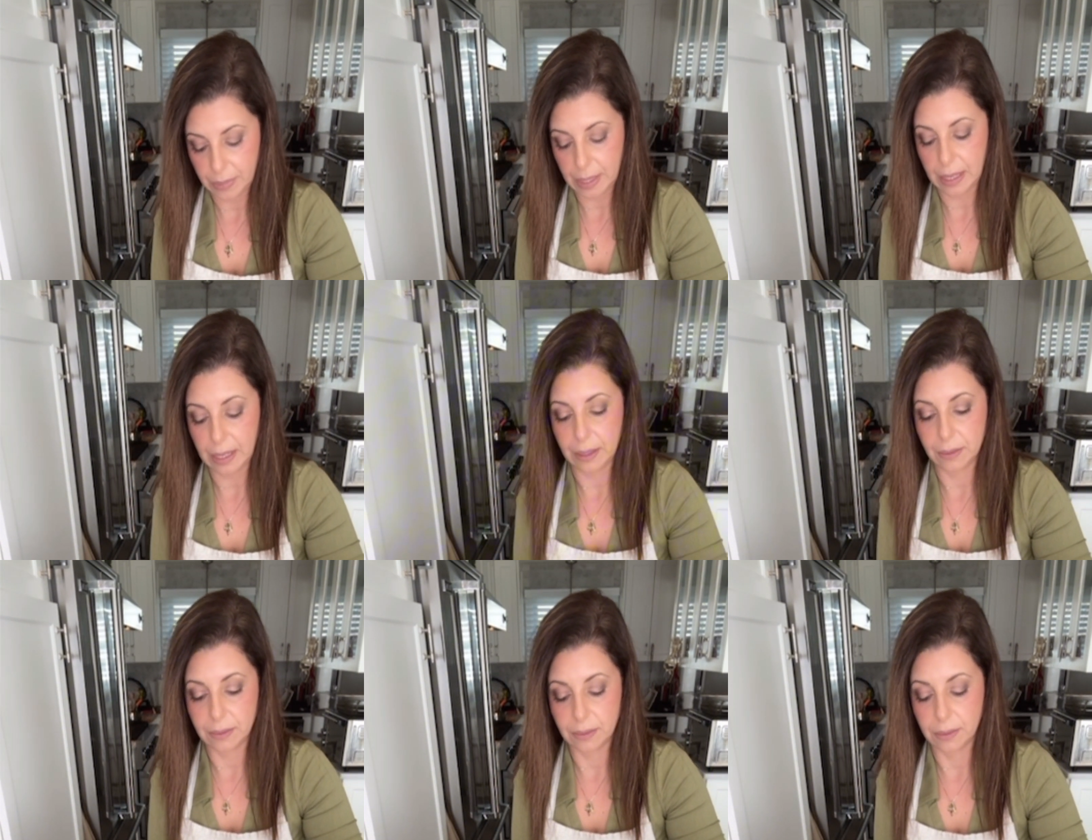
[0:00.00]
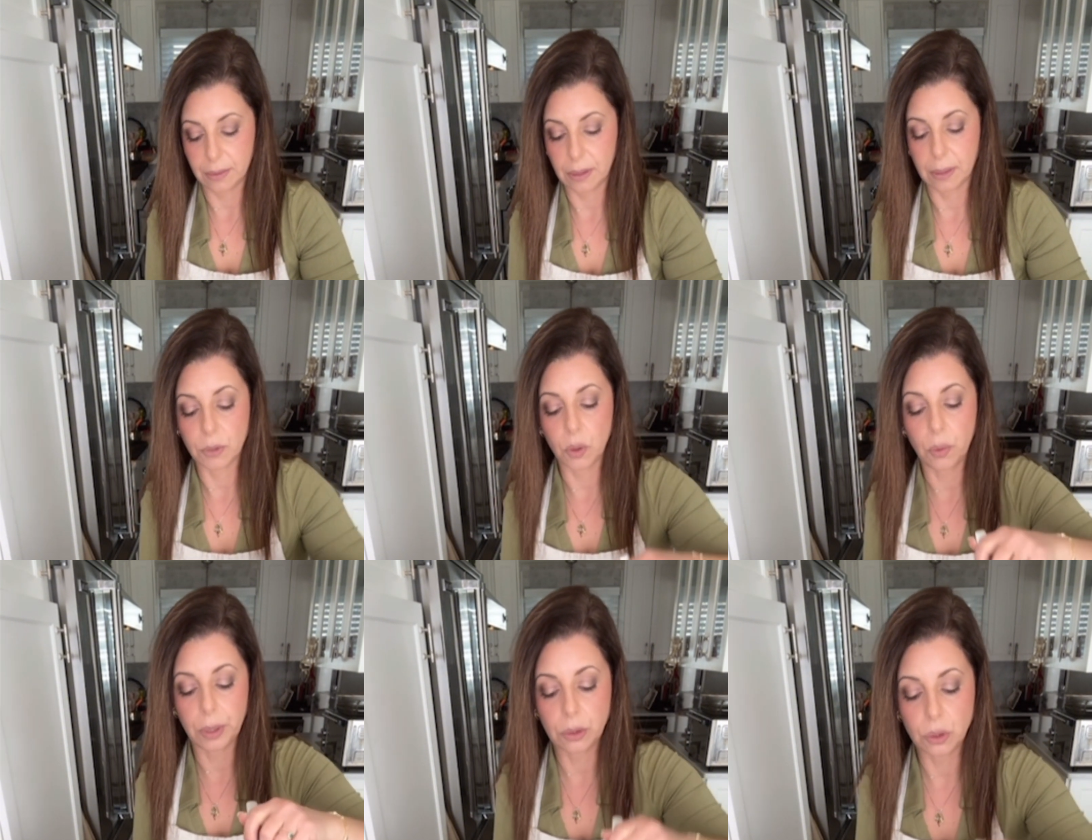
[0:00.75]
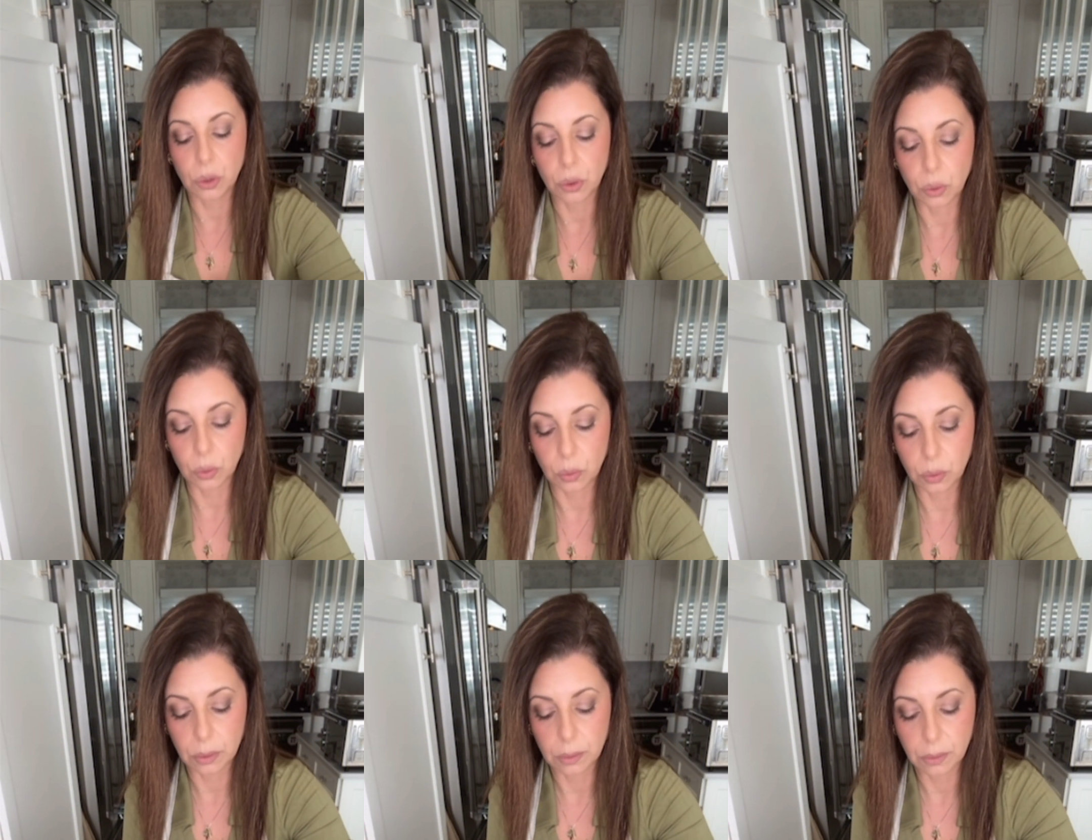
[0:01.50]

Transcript: and I'm going to